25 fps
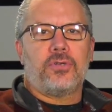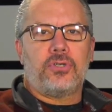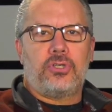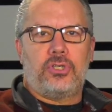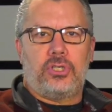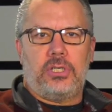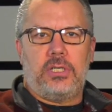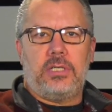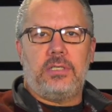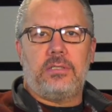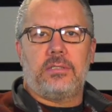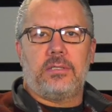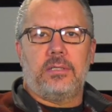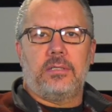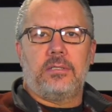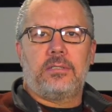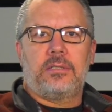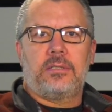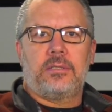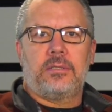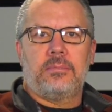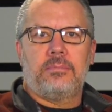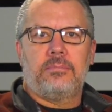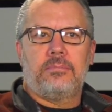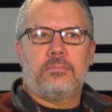
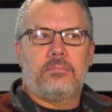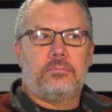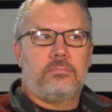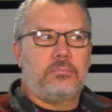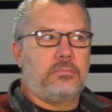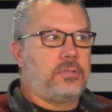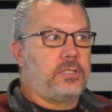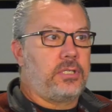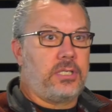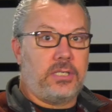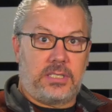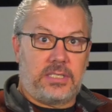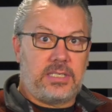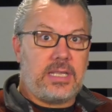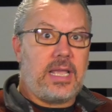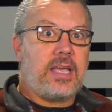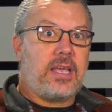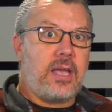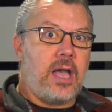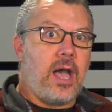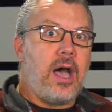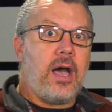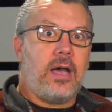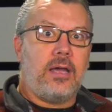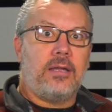Jesus to say
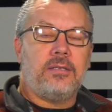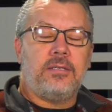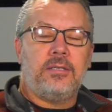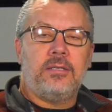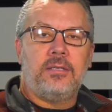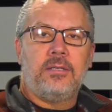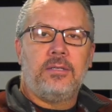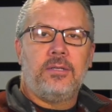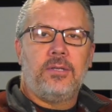God,